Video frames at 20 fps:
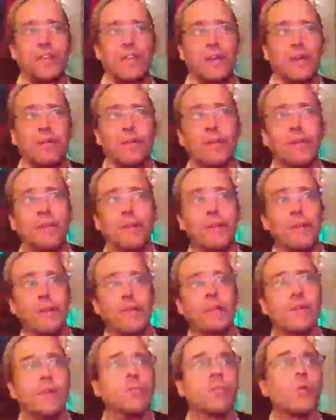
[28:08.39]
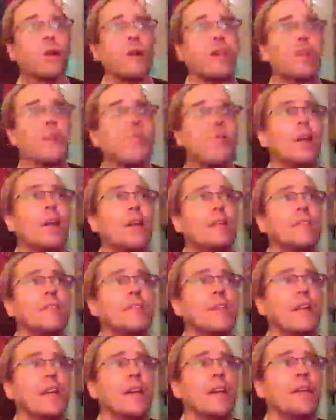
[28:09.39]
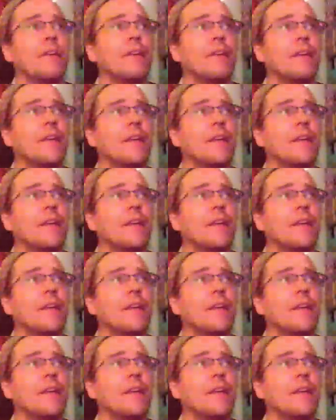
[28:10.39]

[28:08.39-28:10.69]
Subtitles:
you where you wanted to sit, you